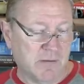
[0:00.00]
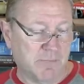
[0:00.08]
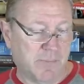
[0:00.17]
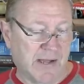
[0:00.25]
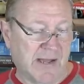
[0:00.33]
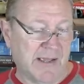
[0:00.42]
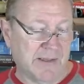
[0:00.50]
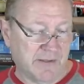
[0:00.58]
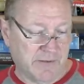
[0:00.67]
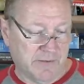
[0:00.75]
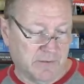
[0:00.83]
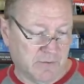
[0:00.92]
by
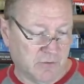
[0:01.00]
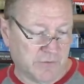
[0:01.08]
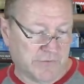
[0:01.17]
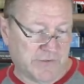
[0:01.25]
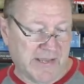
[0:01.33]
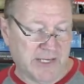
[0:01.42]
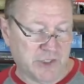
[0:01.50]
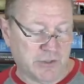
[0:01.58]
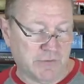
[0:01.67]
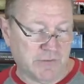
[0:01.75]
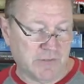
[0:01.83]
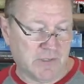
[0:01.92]
old
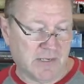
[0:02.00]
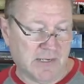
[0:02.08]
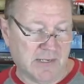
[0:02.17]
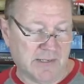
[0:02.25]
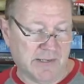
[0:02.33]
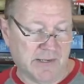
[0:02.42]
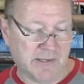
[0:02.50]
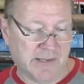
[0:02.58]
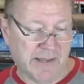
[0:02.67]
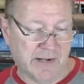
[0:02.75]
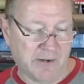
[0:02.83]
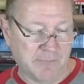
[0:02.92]
statute in
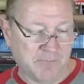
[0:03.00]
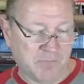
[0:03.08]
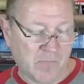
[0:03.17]
Canada,